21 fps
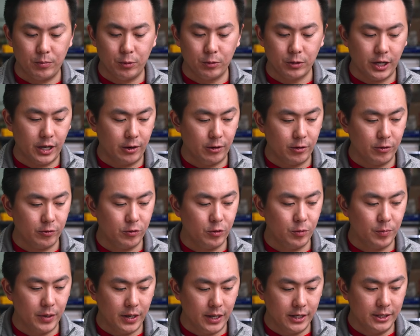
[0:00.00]
bolt carrier
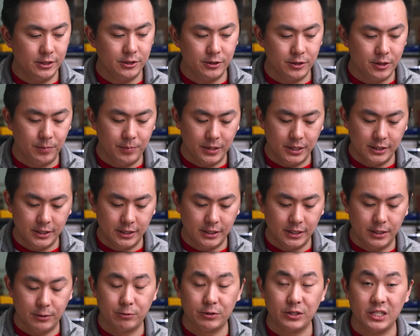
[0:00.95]
group into the
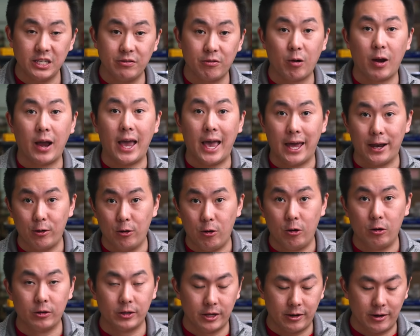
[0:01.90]
PCC receiver at
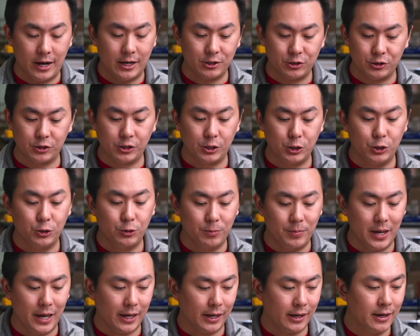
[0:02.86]
all. They're actually too
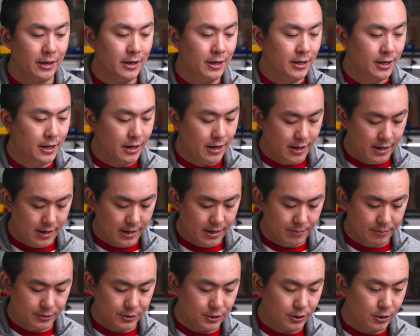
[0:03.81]
big.
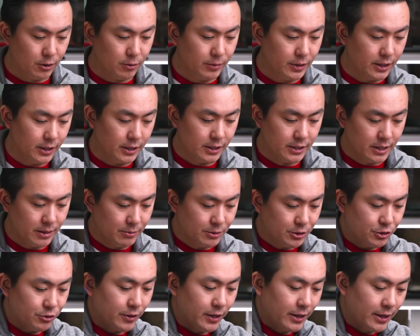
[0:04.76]
So we can
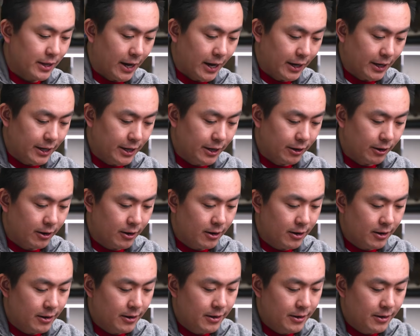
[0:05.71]
demonstrate that here.